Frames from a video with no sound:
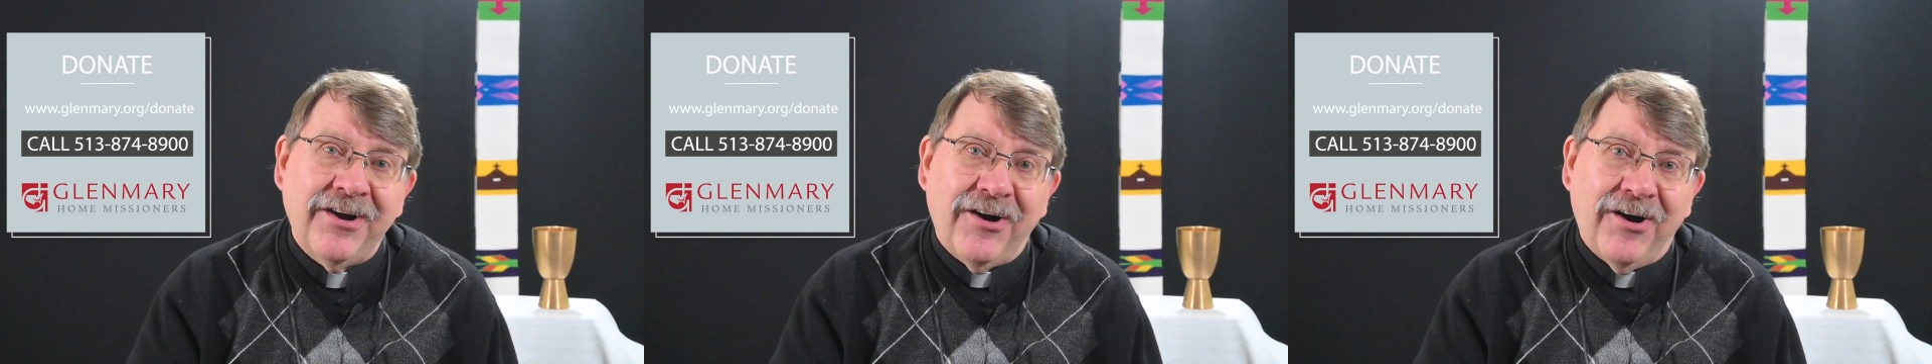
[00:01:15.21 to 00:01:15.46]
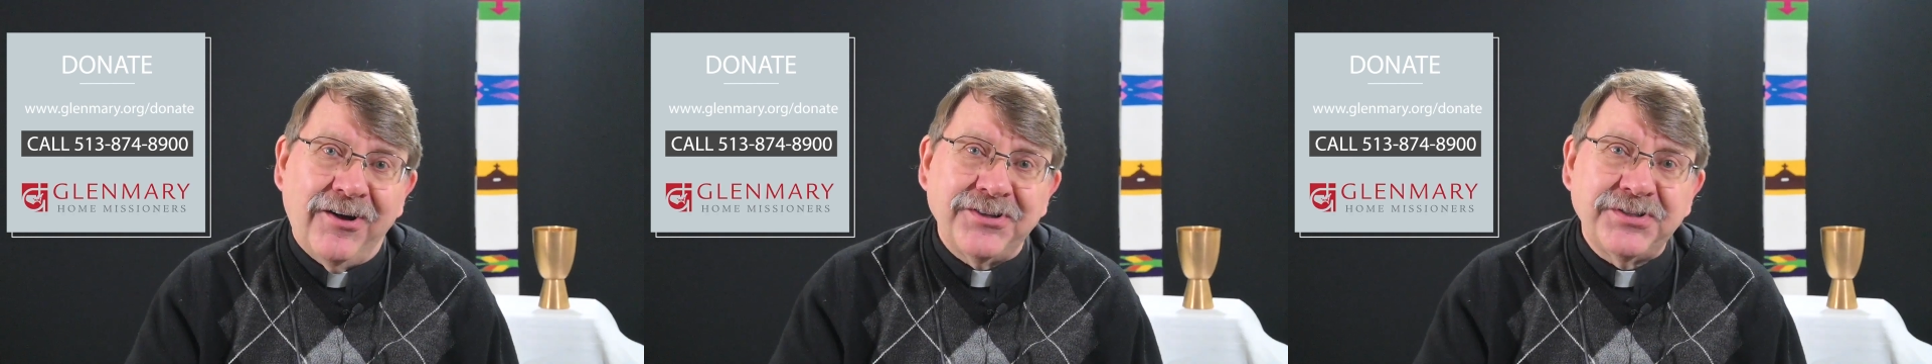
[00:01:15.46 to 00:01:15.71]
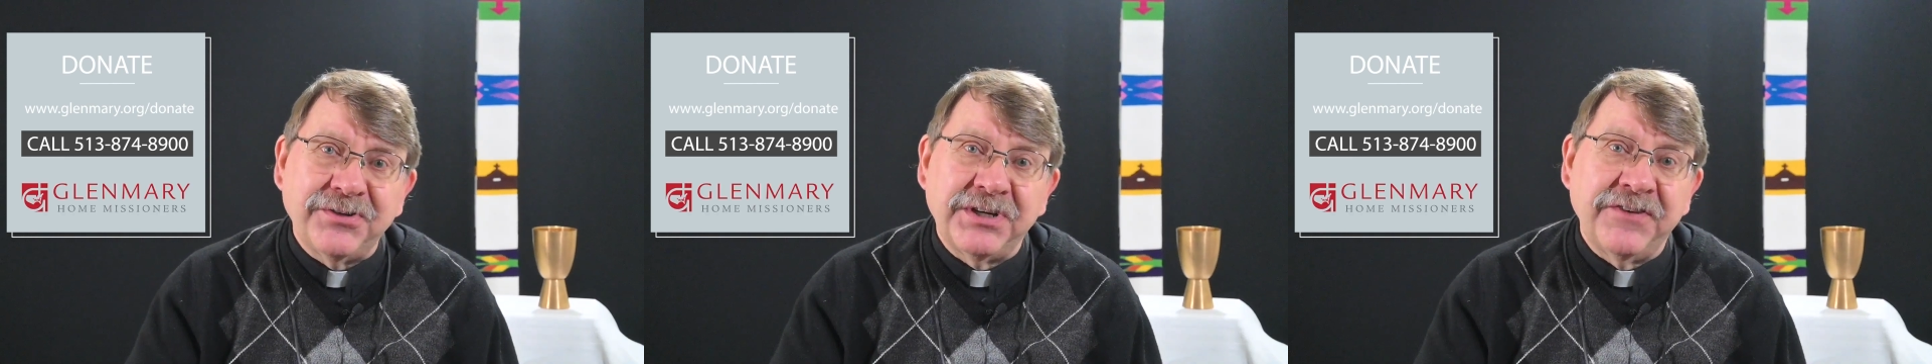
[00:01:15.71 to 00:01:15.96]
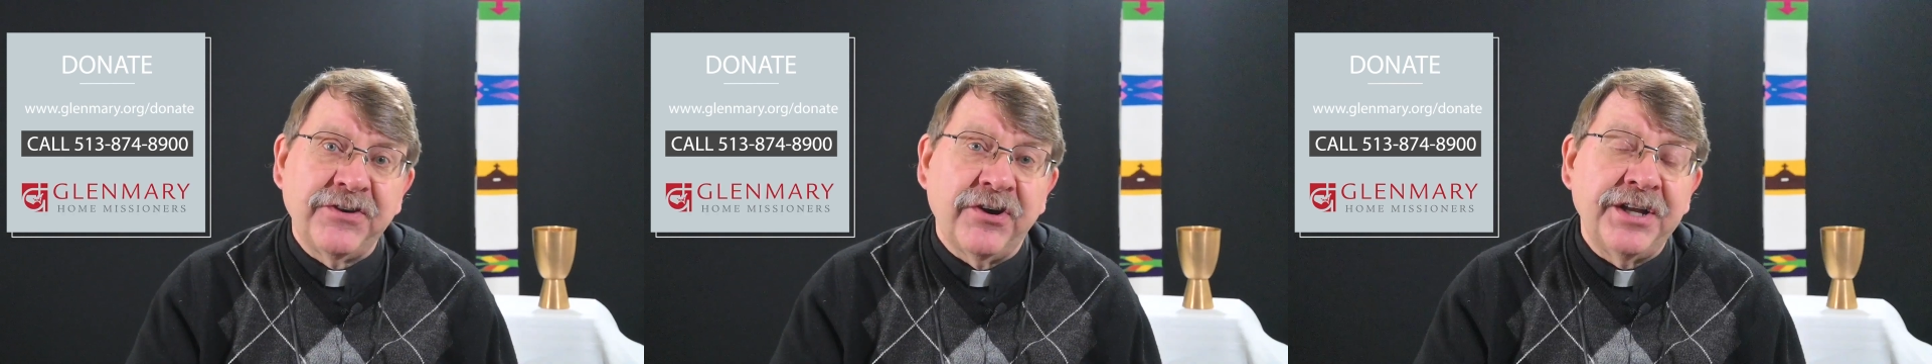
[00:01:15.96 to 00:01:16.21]
Also,
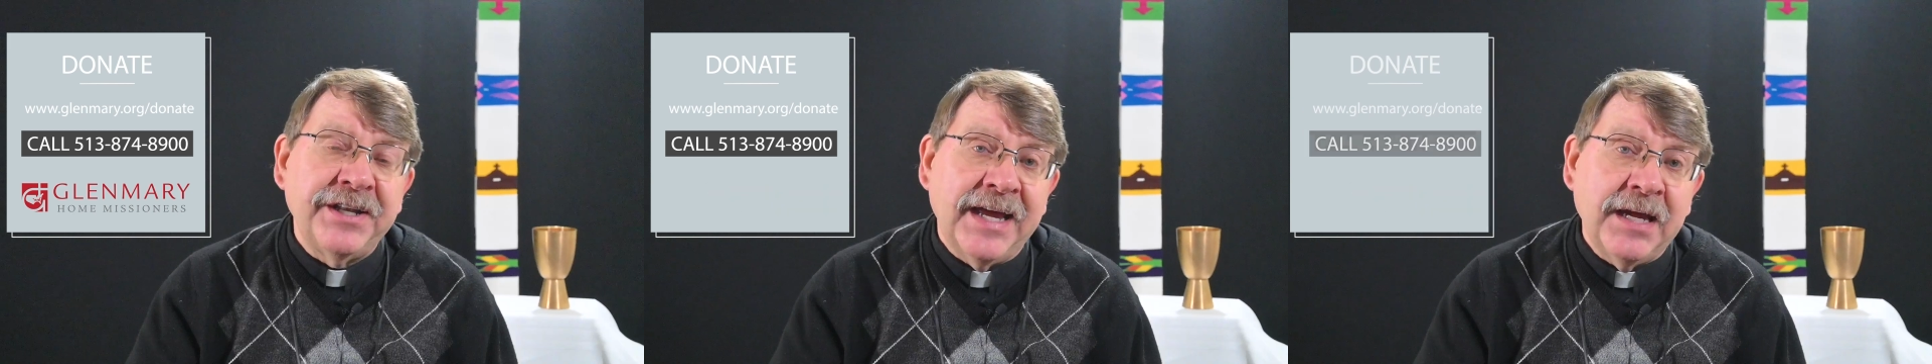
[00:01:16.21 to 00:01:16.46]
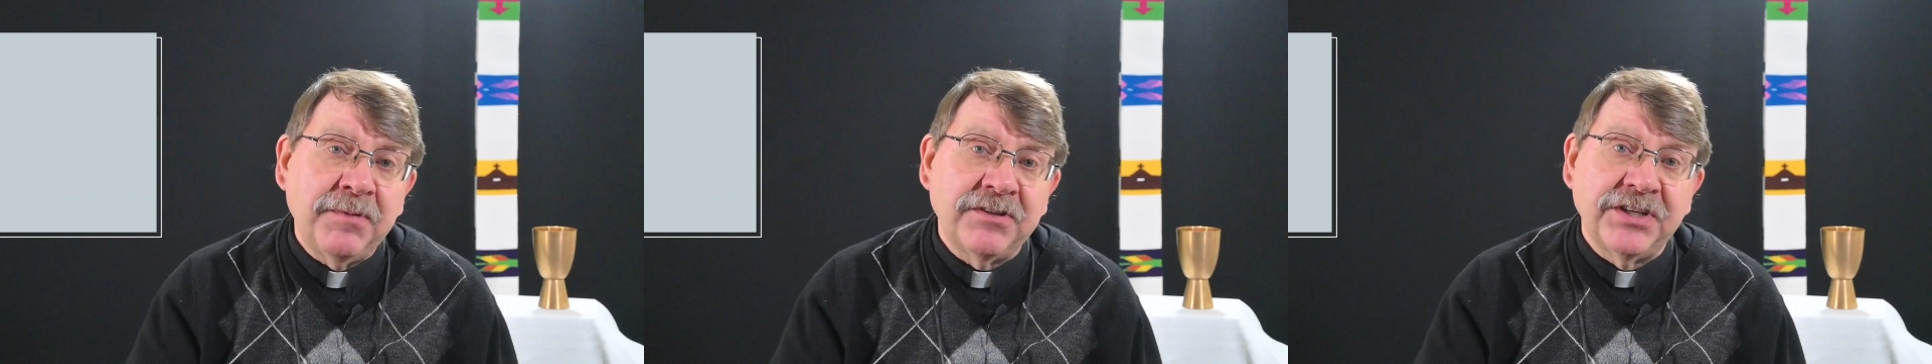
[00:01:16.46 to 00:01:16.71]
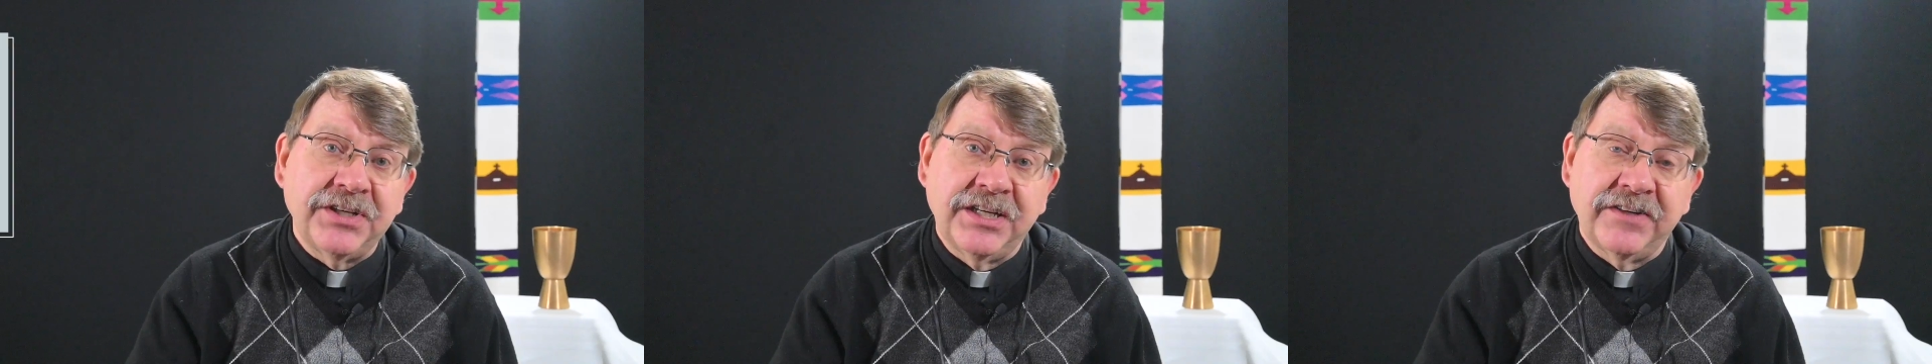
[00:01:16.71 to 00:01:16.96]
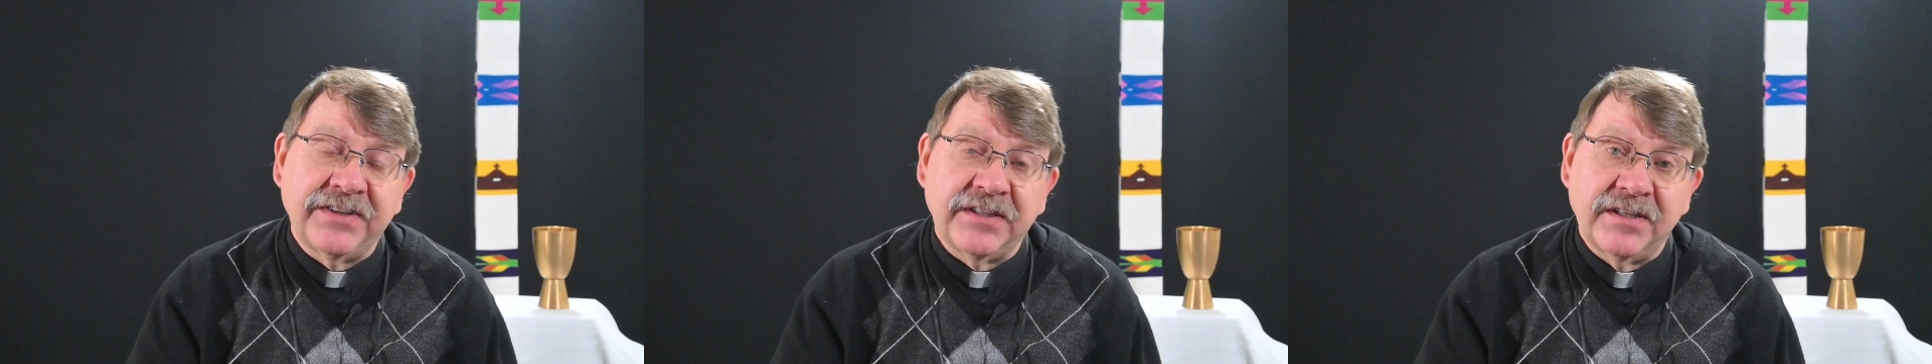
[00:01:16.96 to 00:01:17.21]
if you're unable to
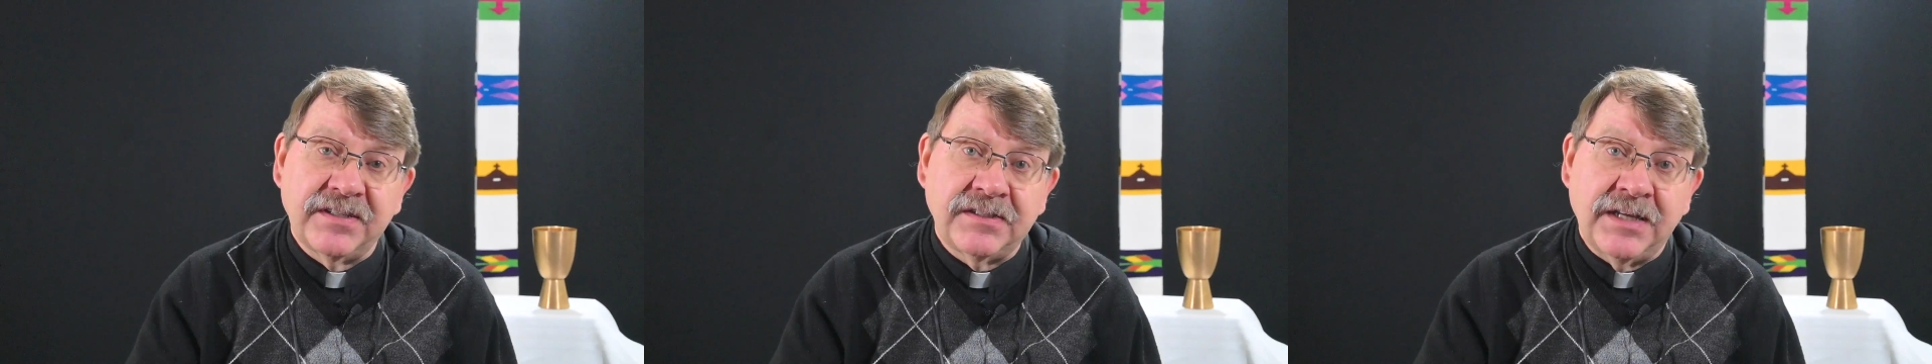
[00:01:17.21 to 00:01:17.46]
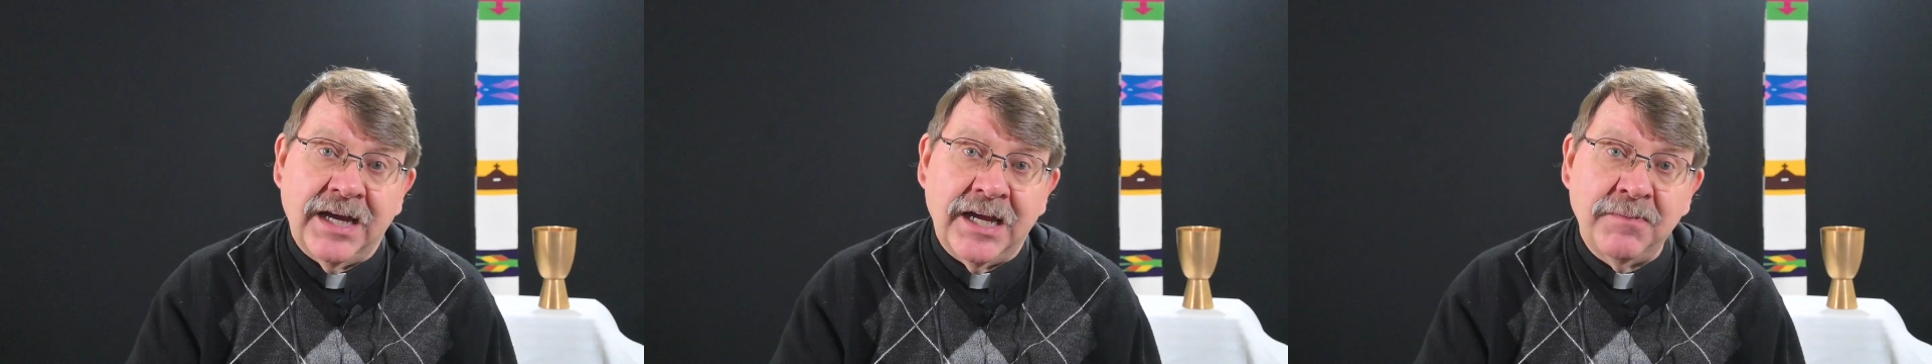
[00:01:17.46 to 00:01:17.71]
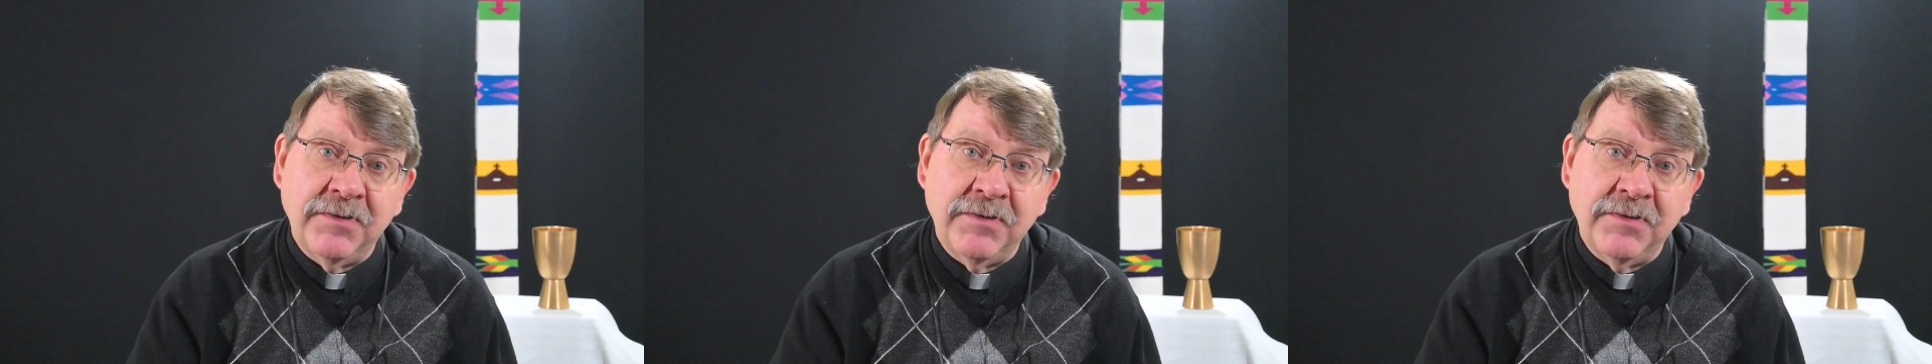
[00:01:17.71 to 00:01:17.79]
give at this time,